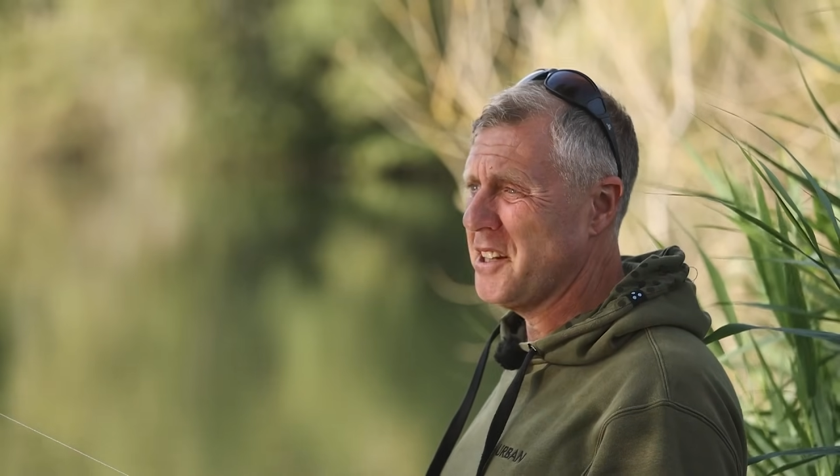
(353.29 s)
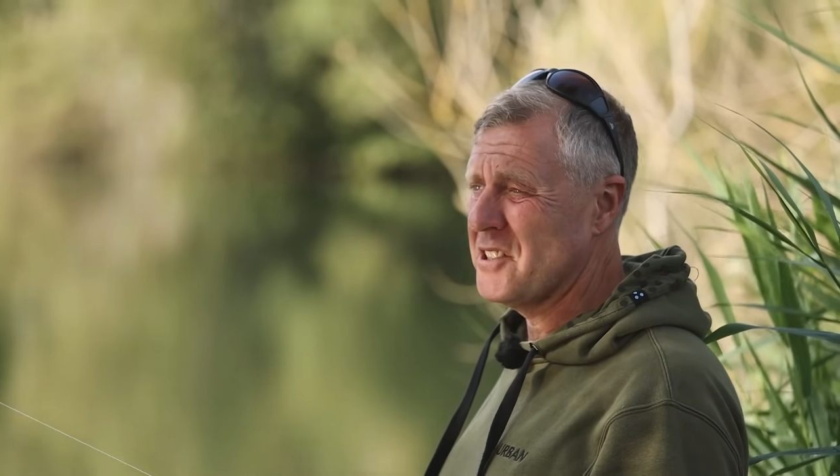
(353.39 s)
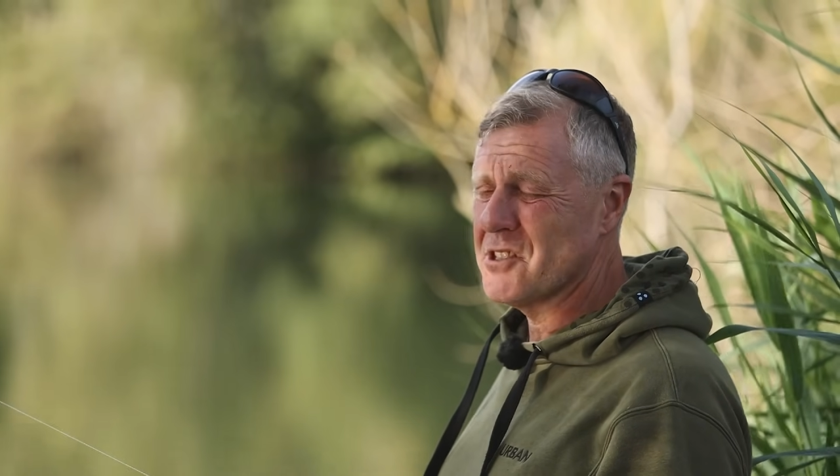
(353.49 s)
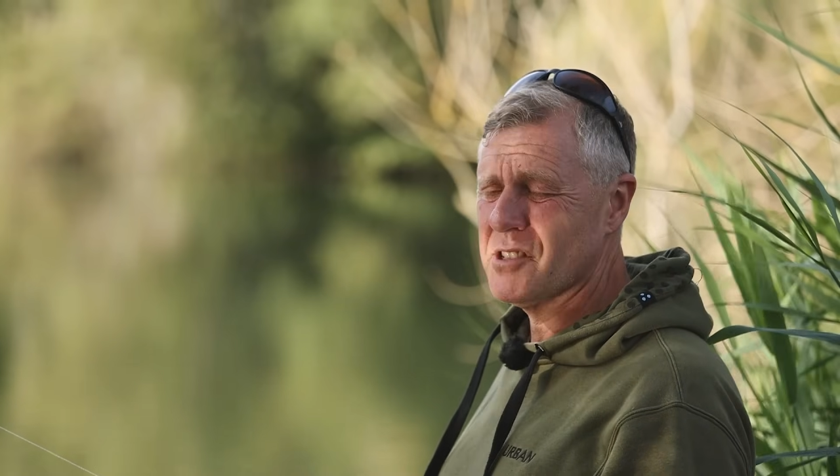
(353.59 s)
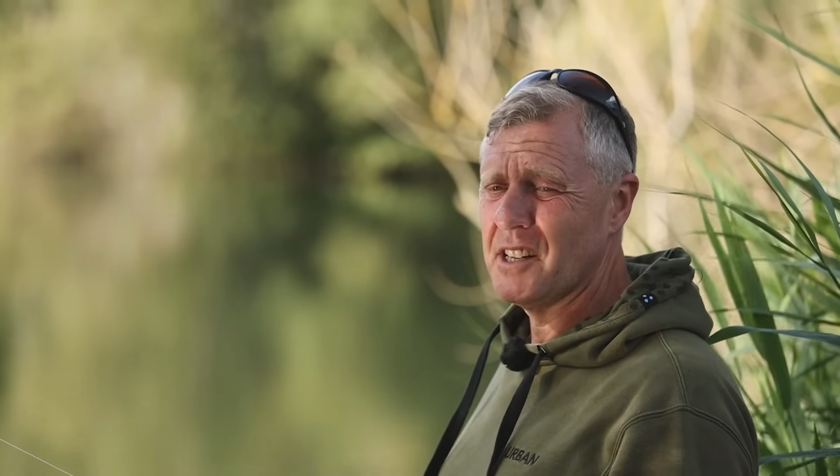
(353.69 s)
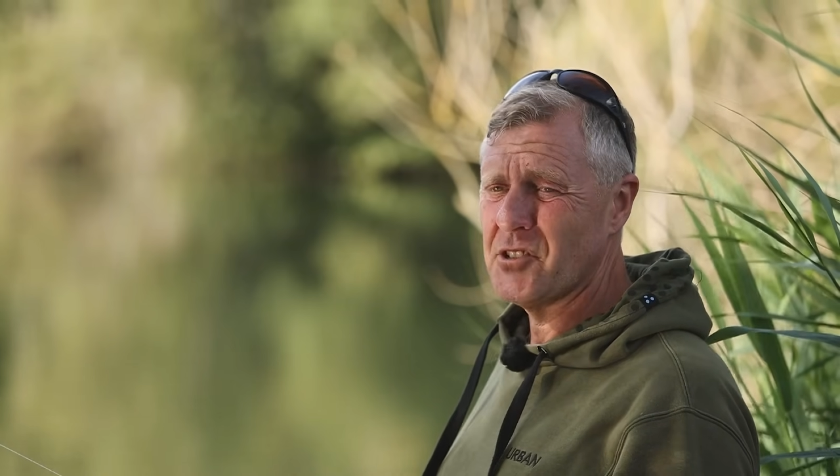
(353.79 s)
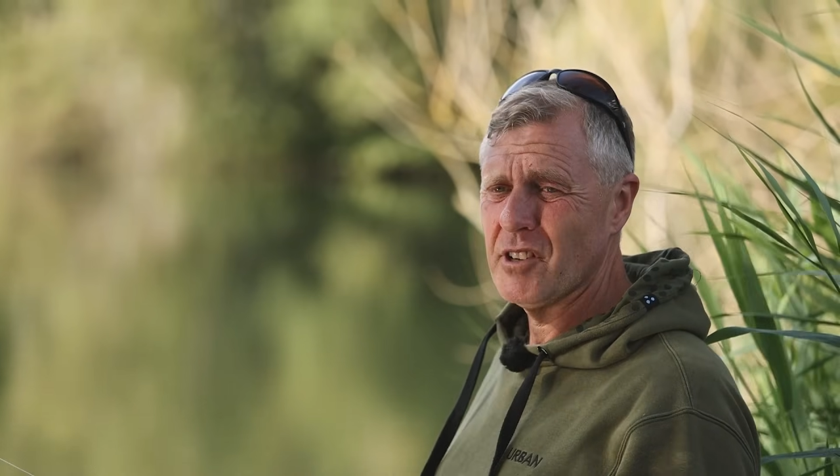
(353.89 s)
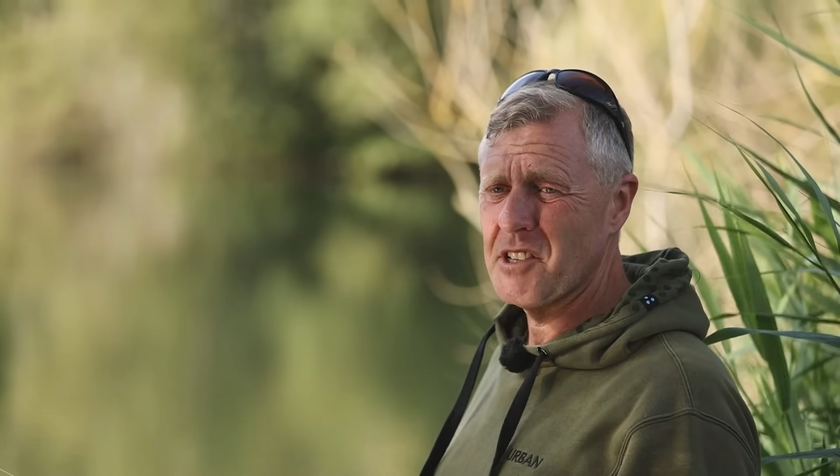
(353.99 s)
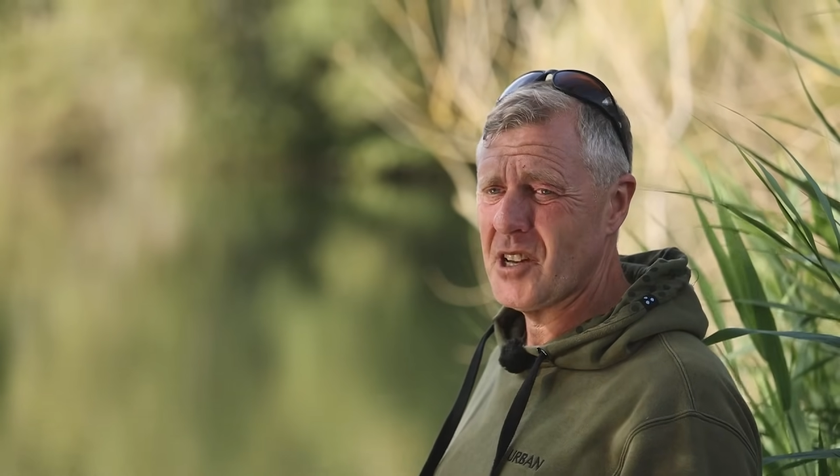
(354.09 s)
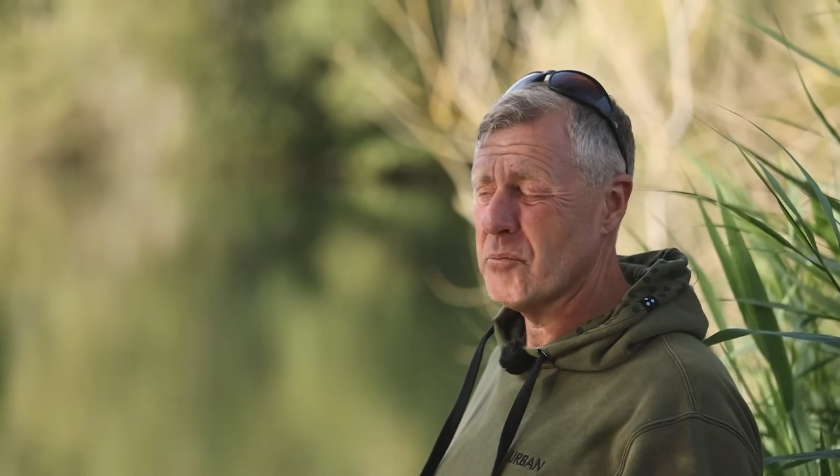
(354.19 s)
you can just
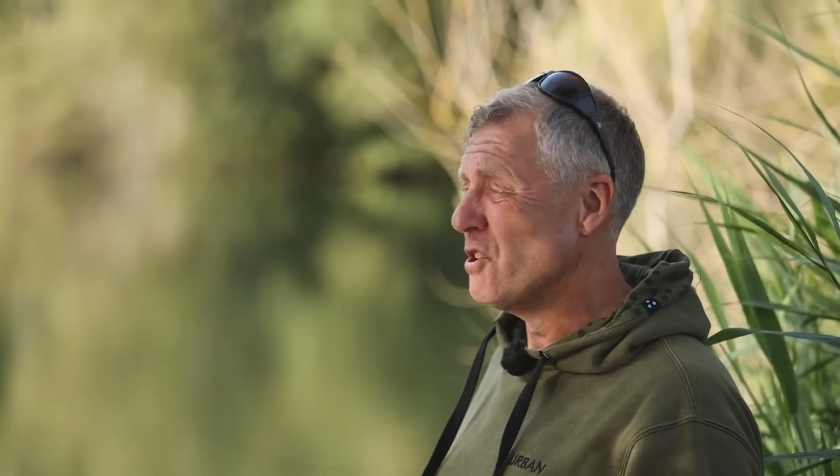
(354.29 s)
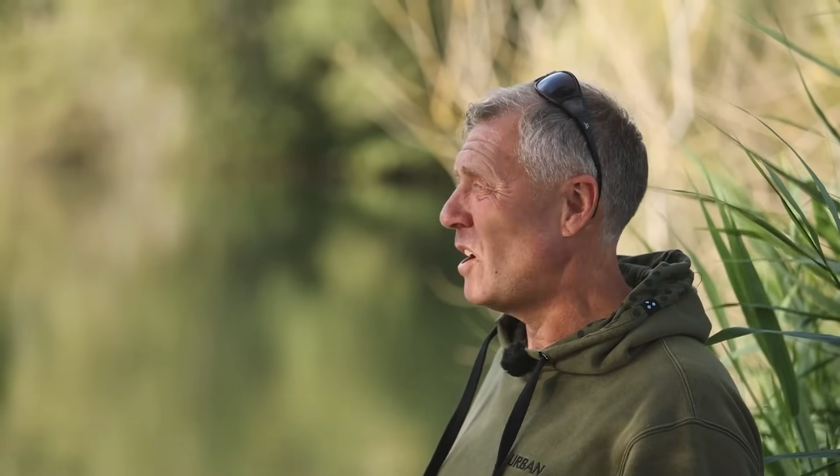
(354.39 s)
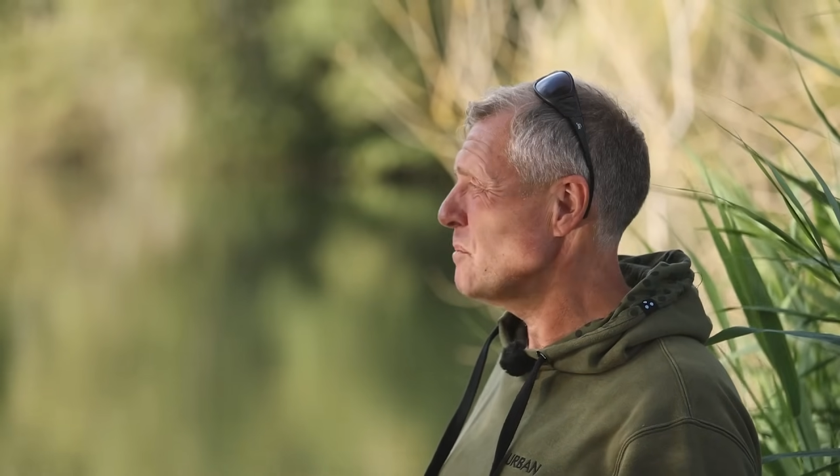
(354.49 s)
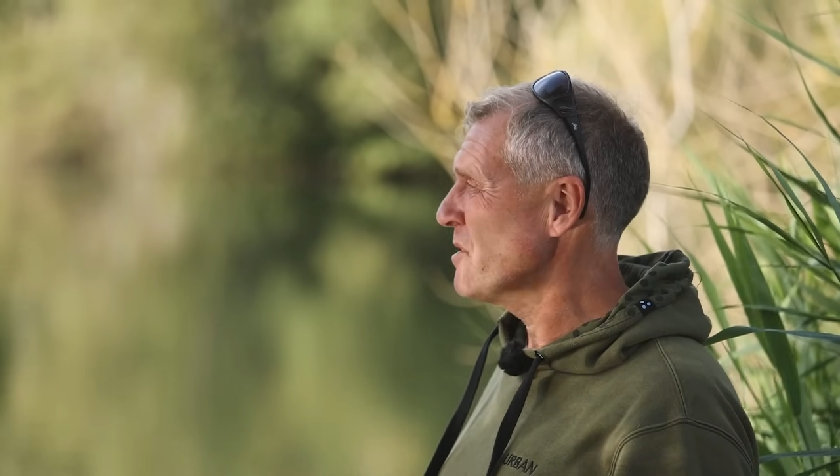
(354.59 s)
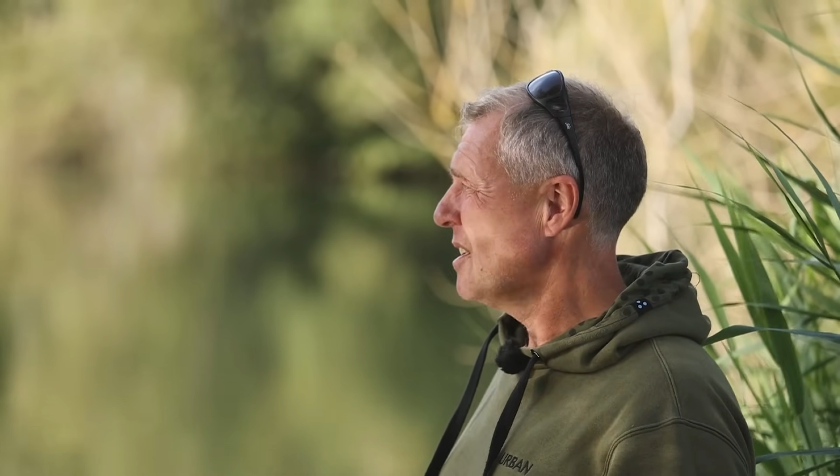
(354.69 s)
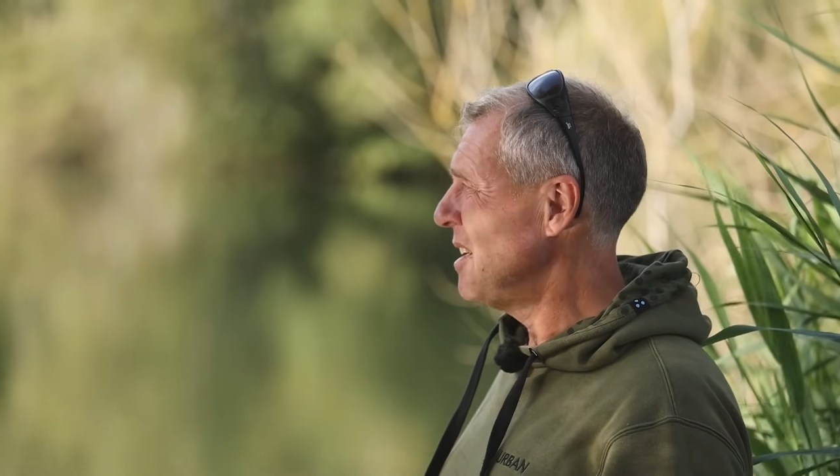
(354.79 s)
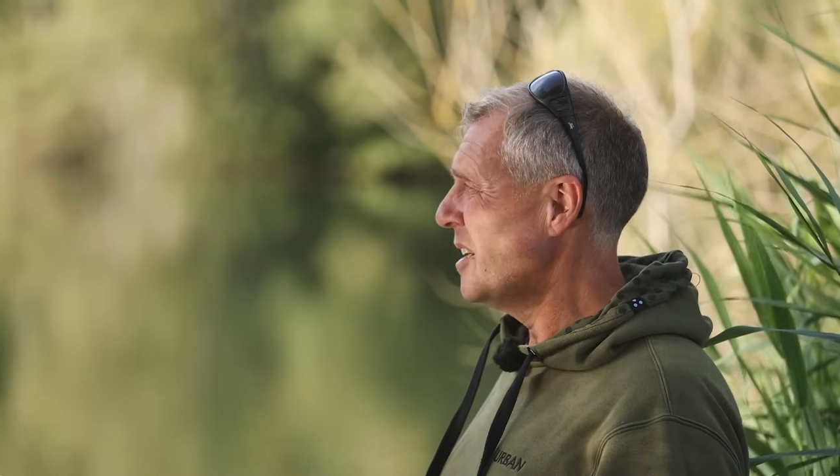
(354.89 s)
literally sometimes